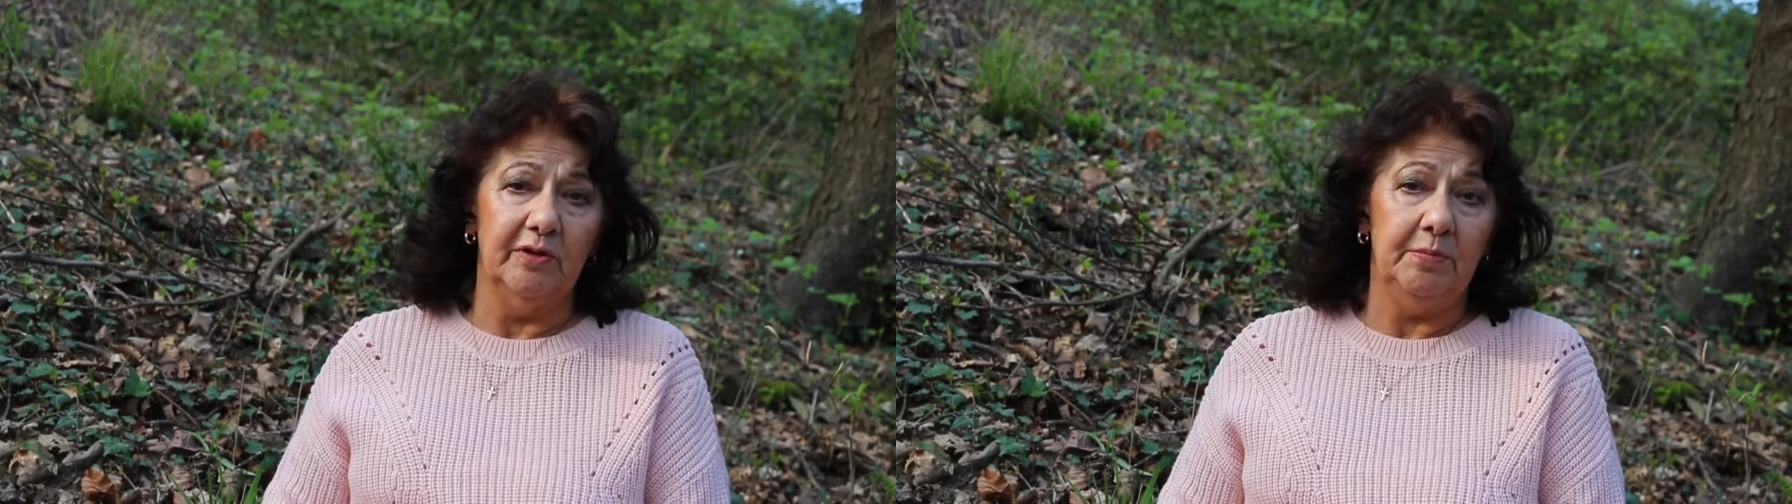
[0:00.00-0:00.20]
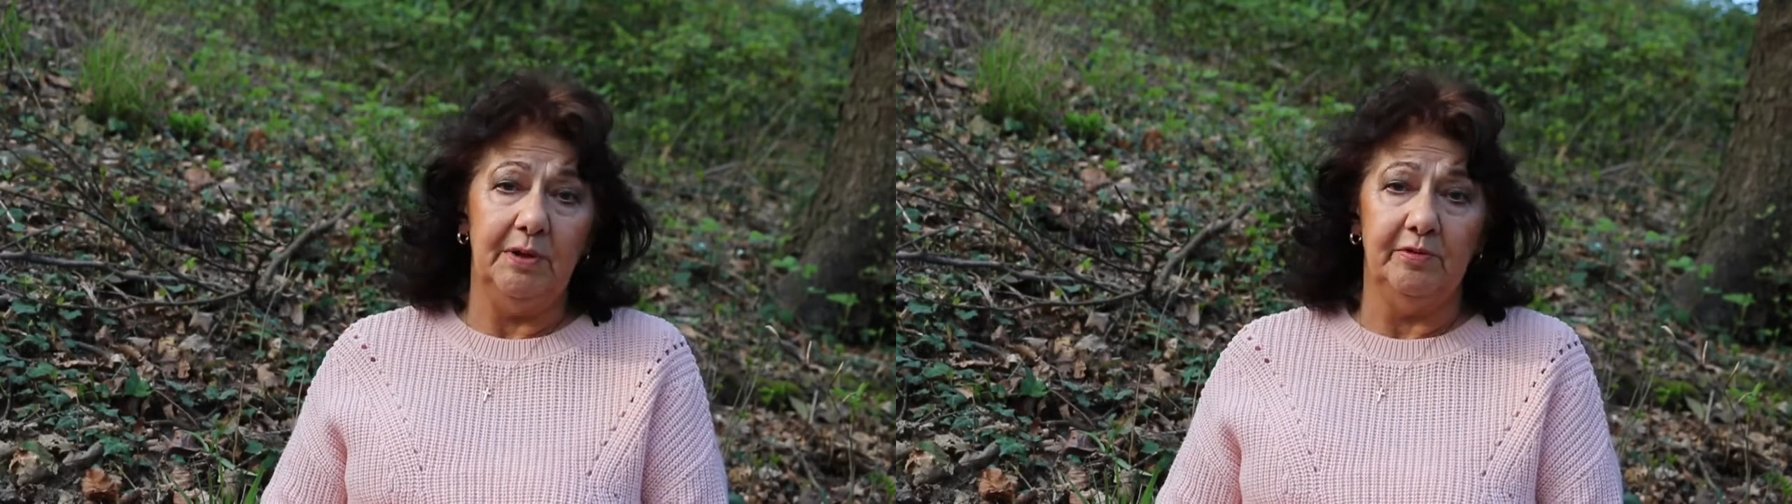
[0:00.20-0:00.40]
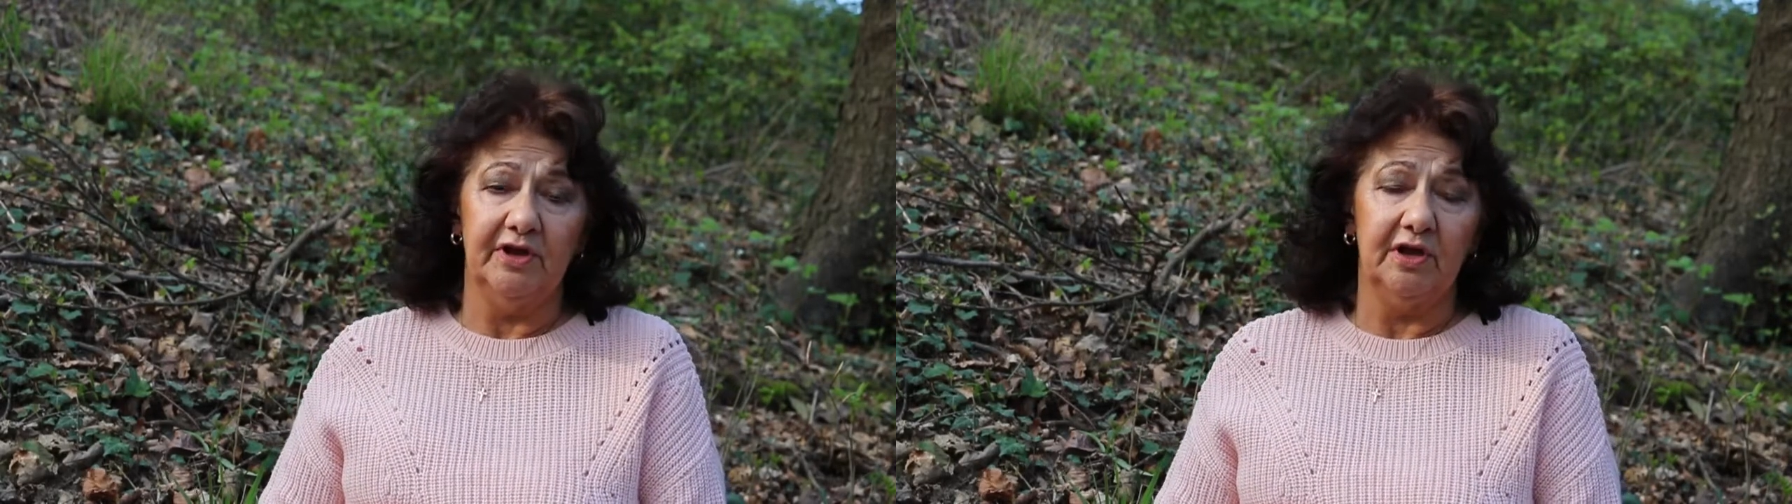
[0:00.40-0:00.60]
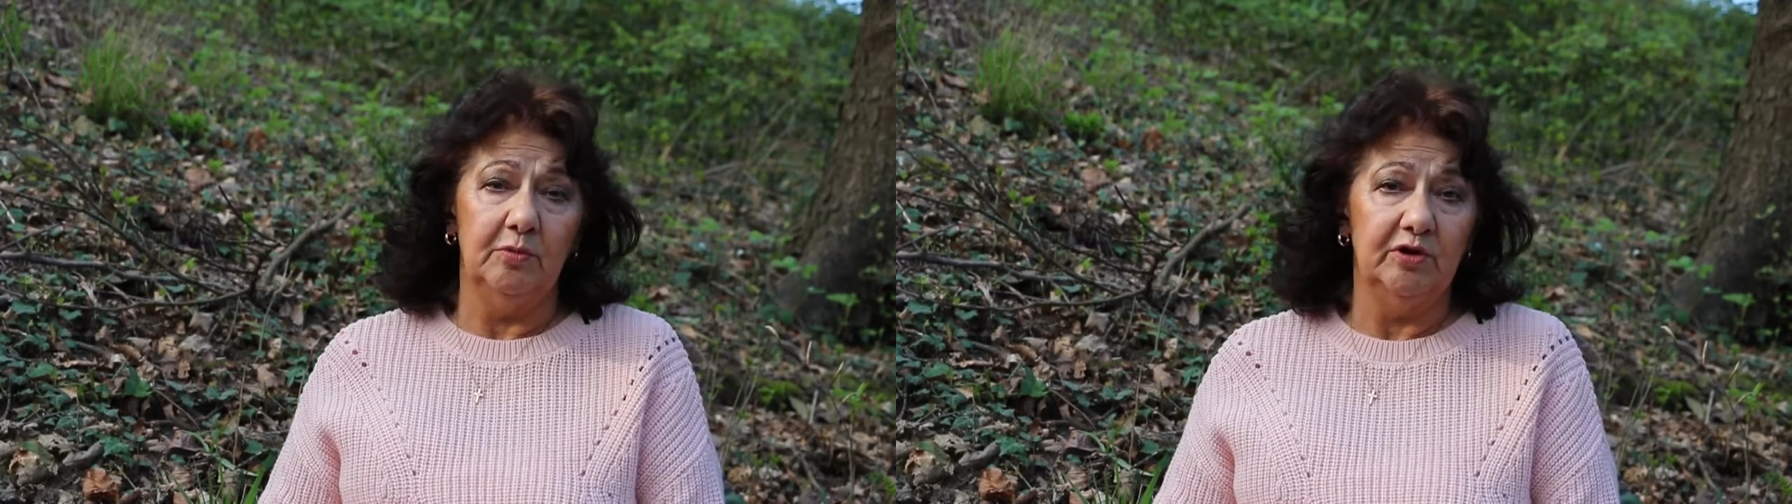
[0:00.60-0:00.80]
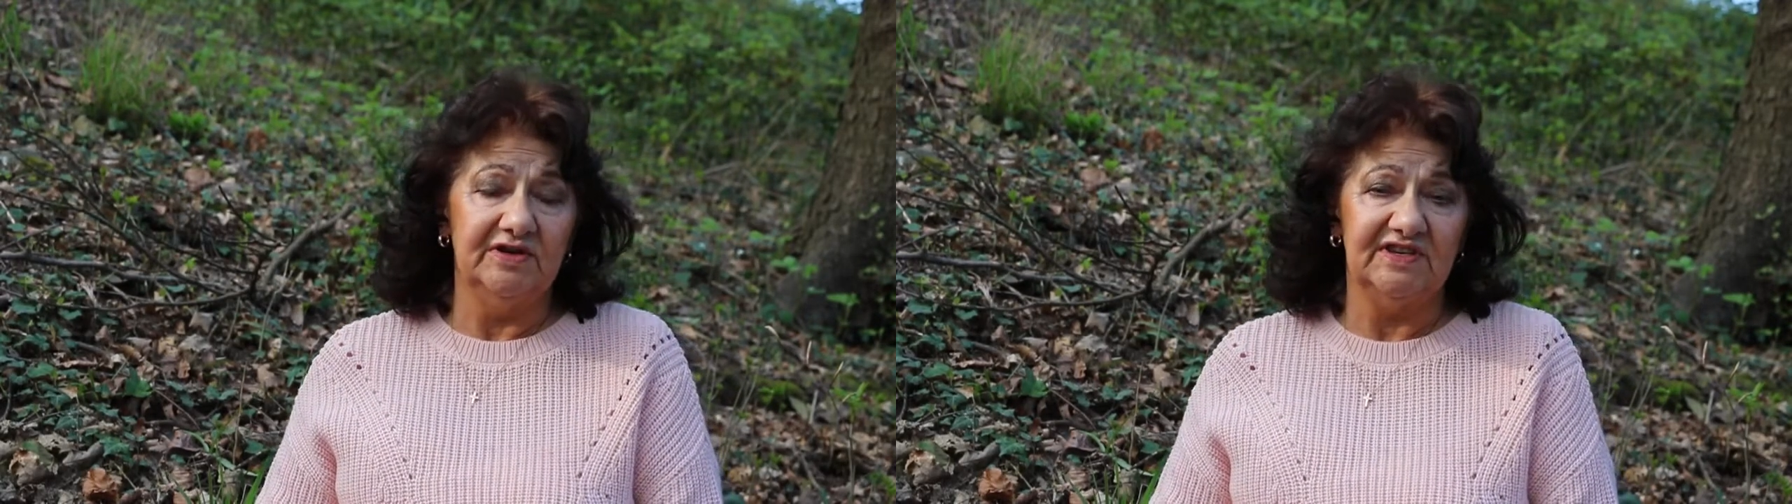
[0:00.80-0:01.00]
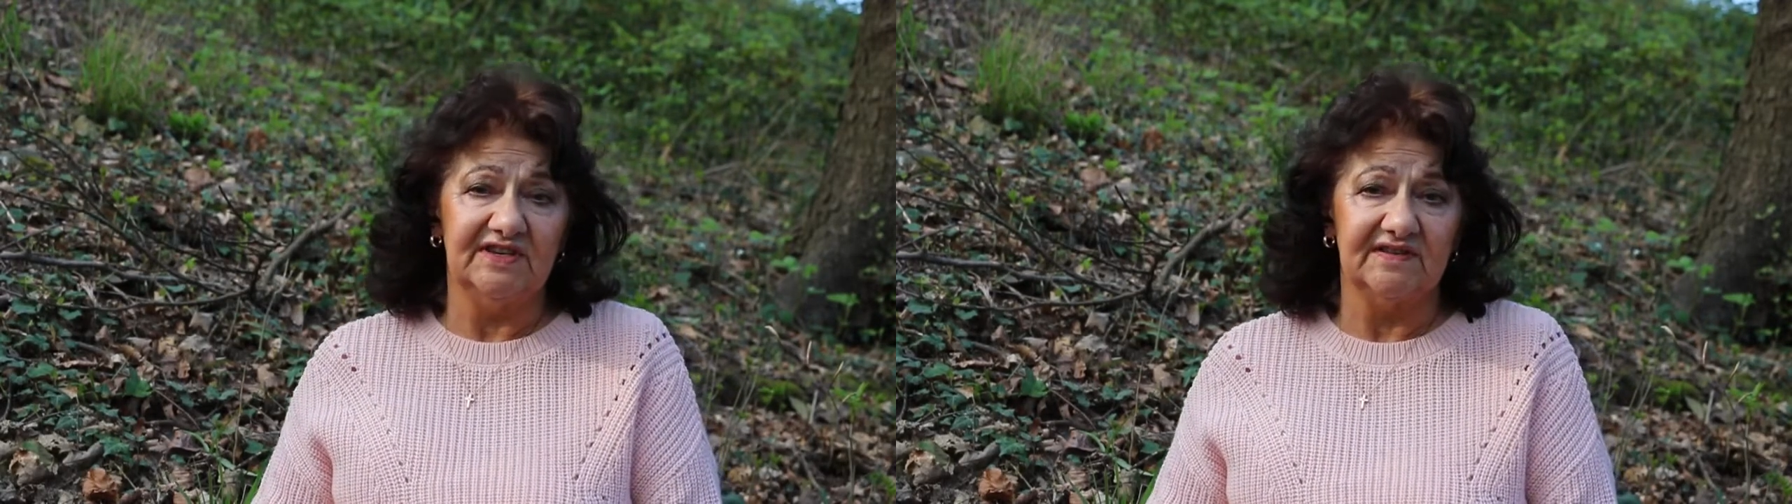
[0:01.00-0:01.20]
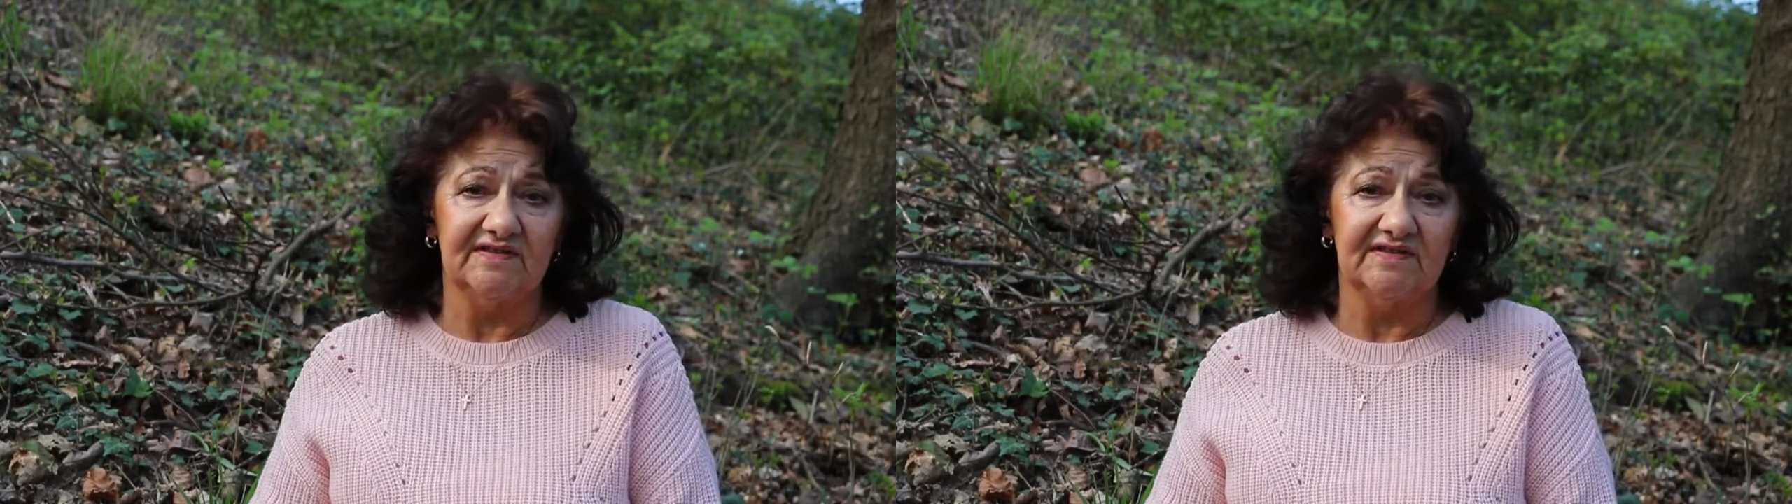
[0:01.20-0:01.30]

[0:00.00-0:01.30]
the people and communities